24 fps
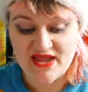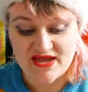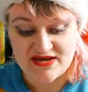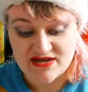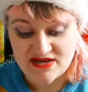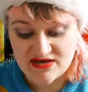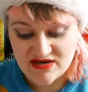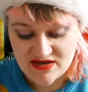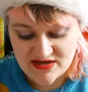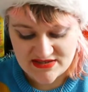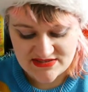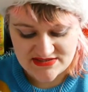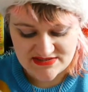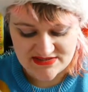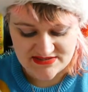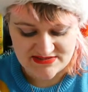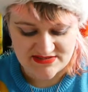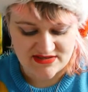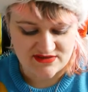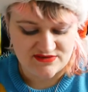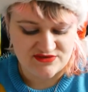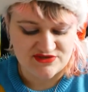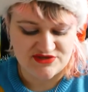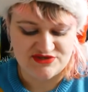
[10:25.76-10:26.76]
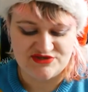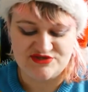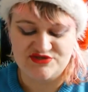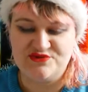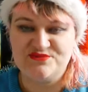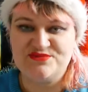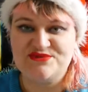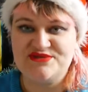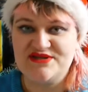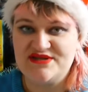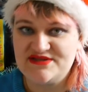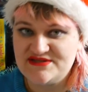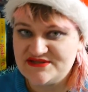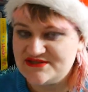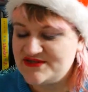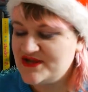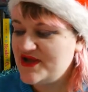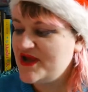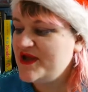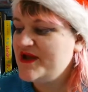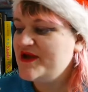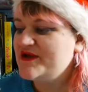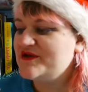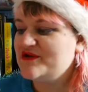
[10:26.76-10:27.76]
And I liked the sound of the
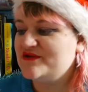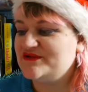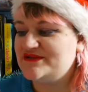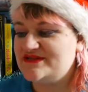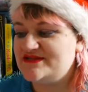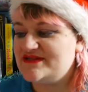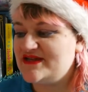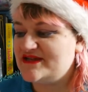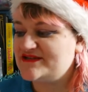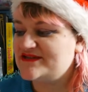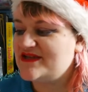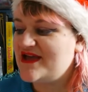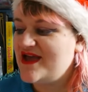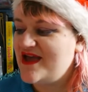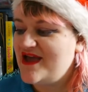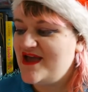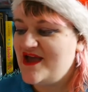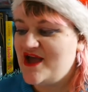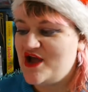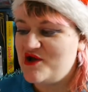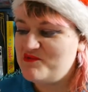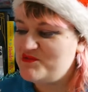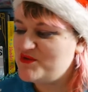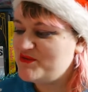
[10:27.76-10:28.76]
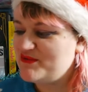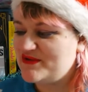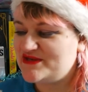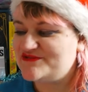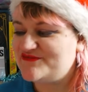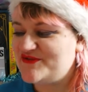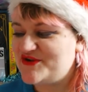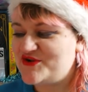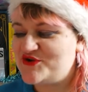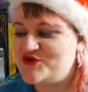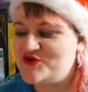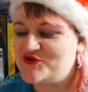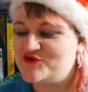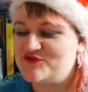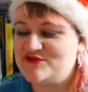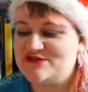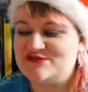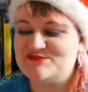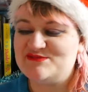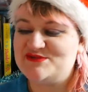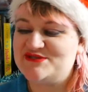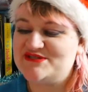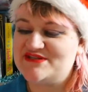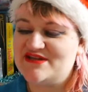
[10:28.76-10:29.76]
synopsis because it says, help your best friend cook
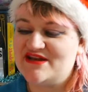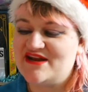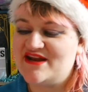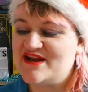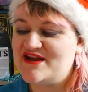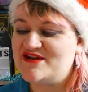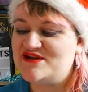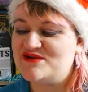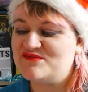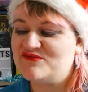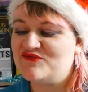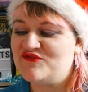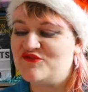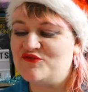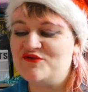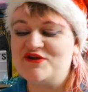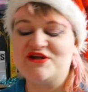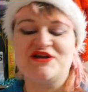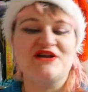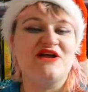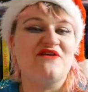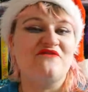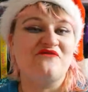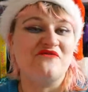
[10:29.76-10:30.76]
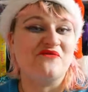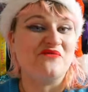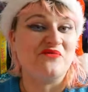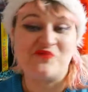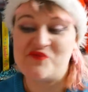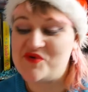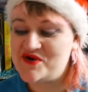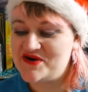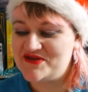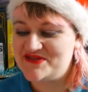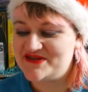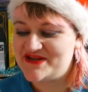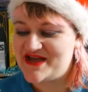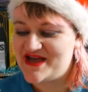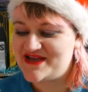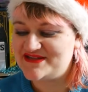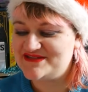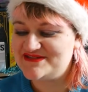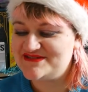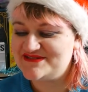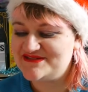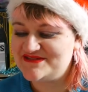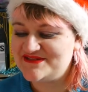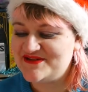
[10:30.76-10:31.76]
Christmas dinner and end up falling in love with one of the
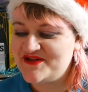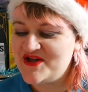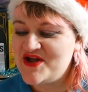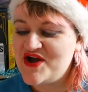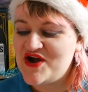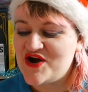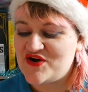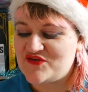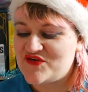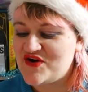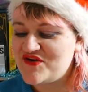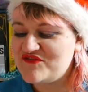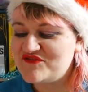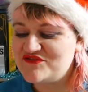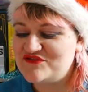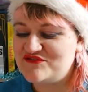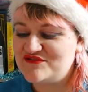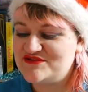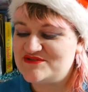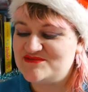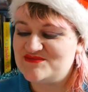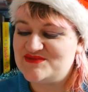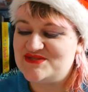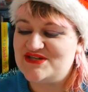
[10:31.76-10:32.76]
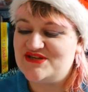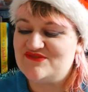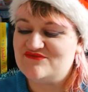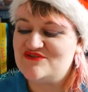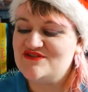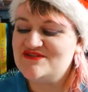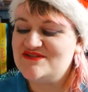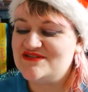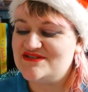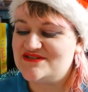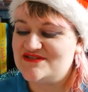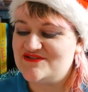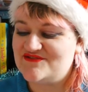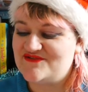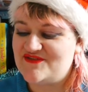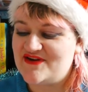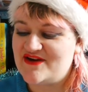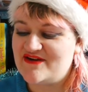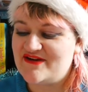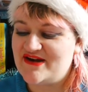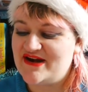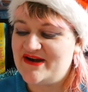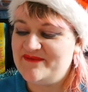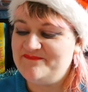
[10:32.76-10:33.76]
guests. Arriving Christmas Eve dressed as a
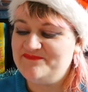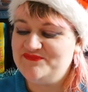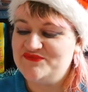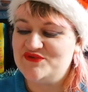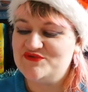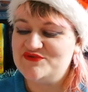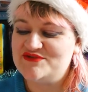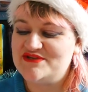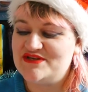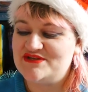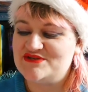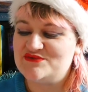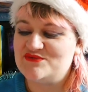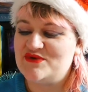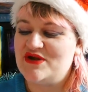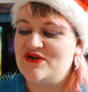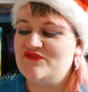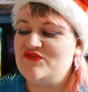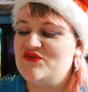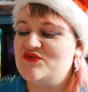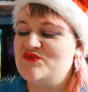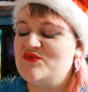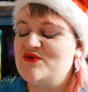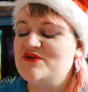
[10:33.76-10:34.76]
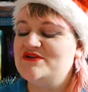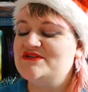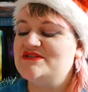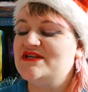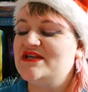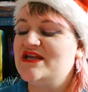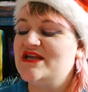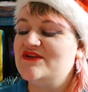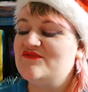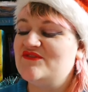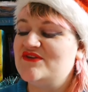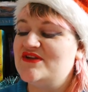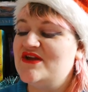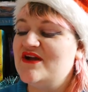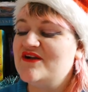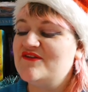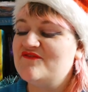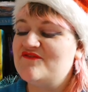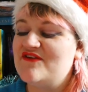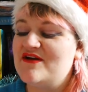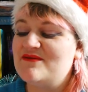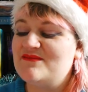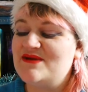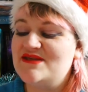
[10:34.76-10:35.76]
fairy, all set to wave your wand and give a
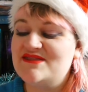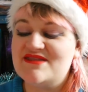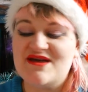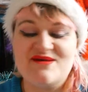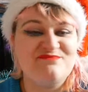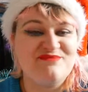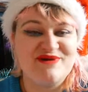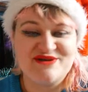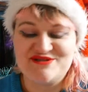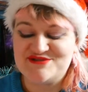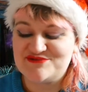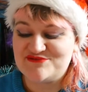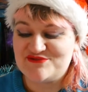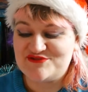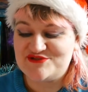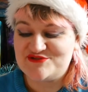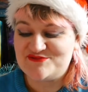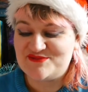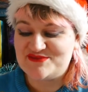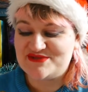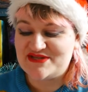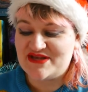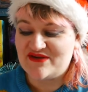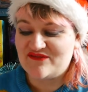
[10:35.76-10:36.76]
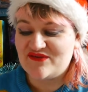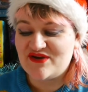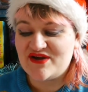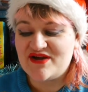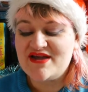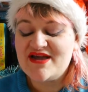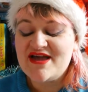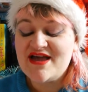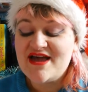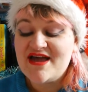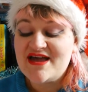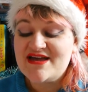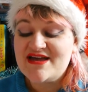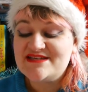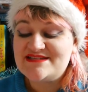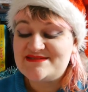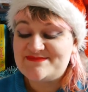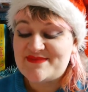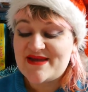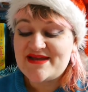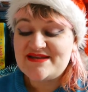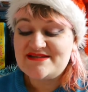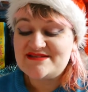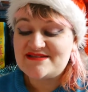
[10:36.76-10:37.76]
young family their best Christmas ever.
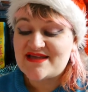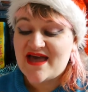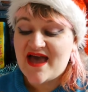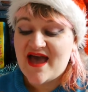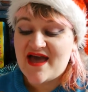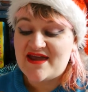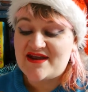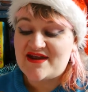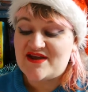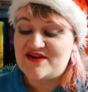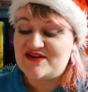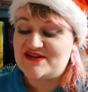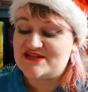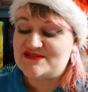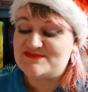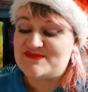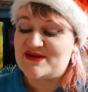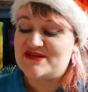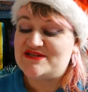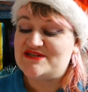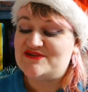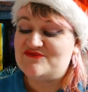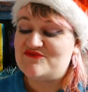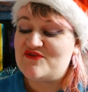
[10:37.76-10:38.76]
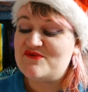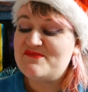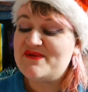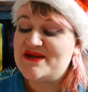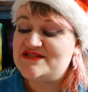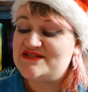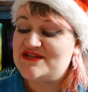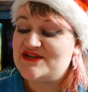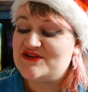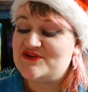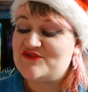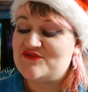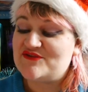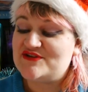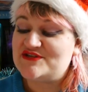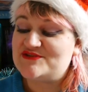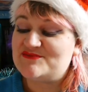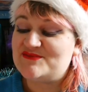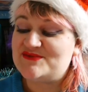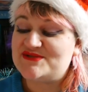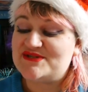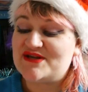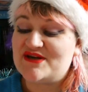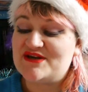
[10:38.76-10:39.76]
Spend an unexpected romantic
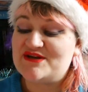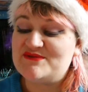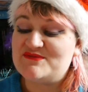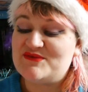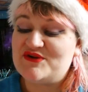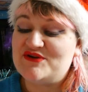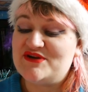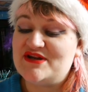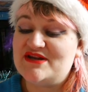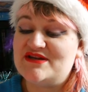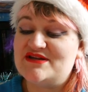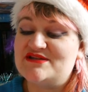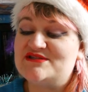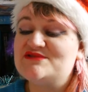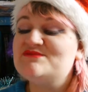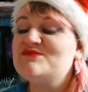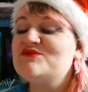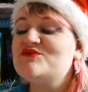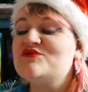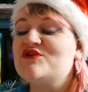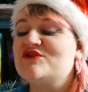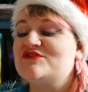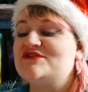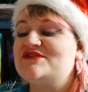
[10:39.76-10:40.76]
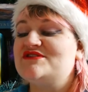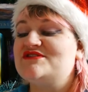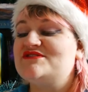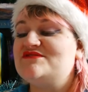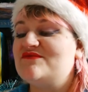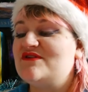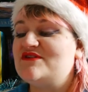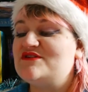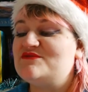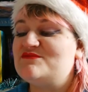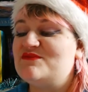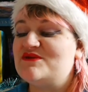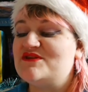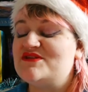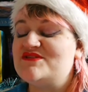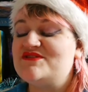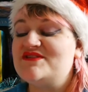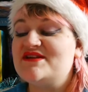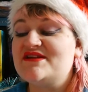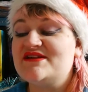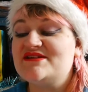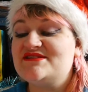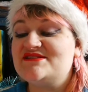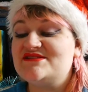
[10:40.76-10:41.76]
Christmas honeymoon in a small cottage surrounded by the
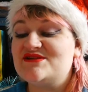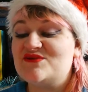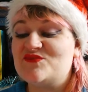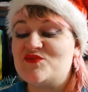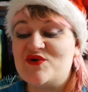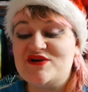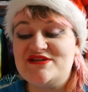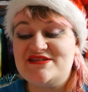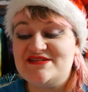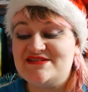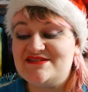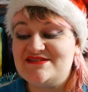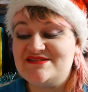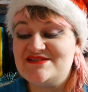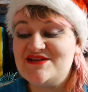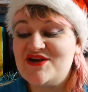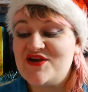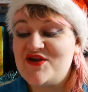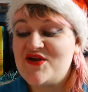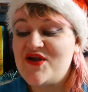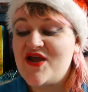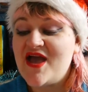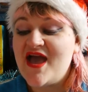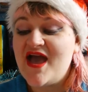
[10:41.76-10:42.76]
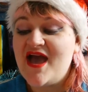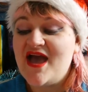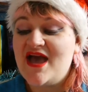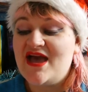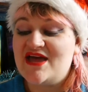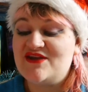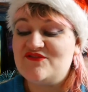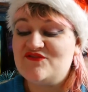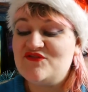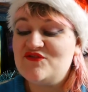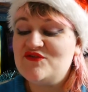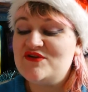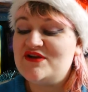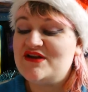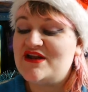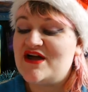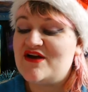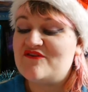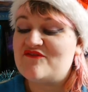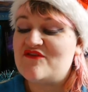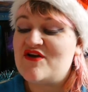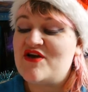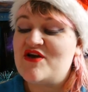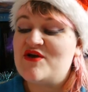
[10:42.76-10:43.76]
thickest, whitest snow and fall in
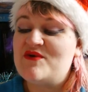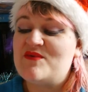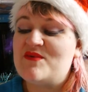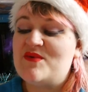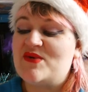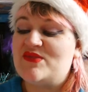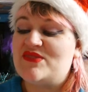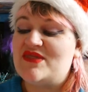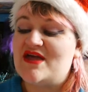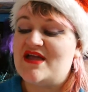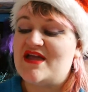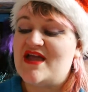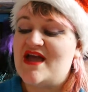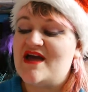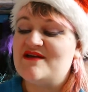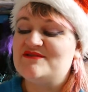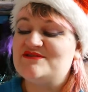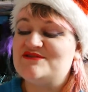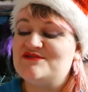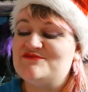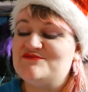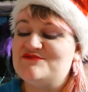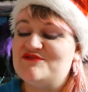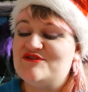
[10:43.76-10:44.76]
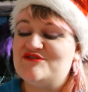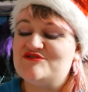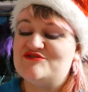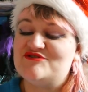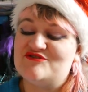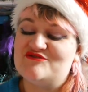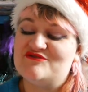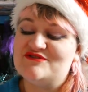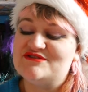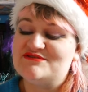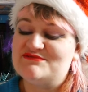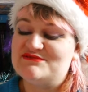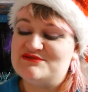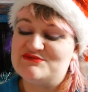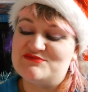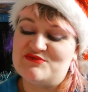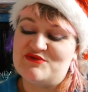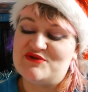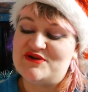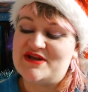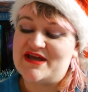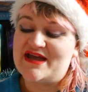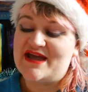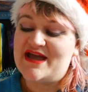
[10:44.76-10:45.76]
love with a handsome stranger on Christmas
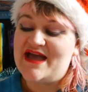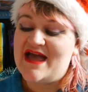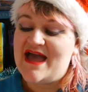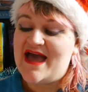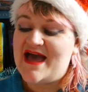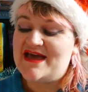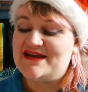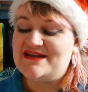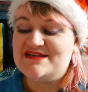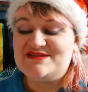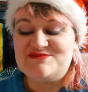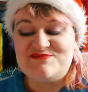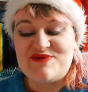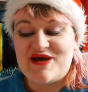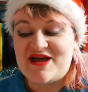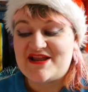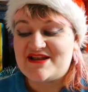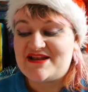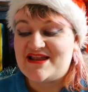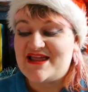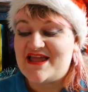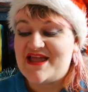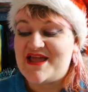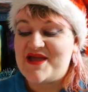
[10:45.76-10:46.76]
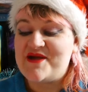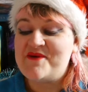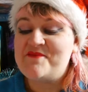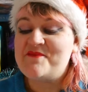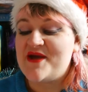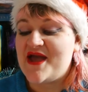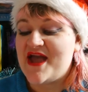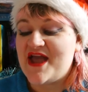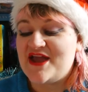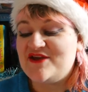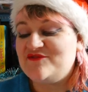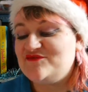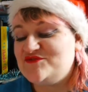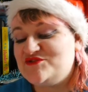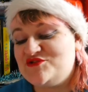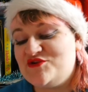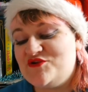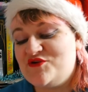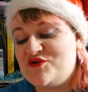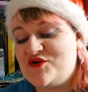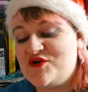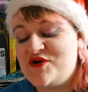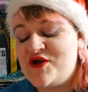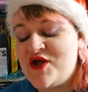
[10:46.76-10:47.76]
morning and his badly behaved
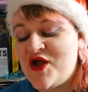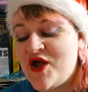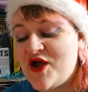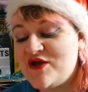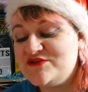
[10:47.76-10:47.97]
dog.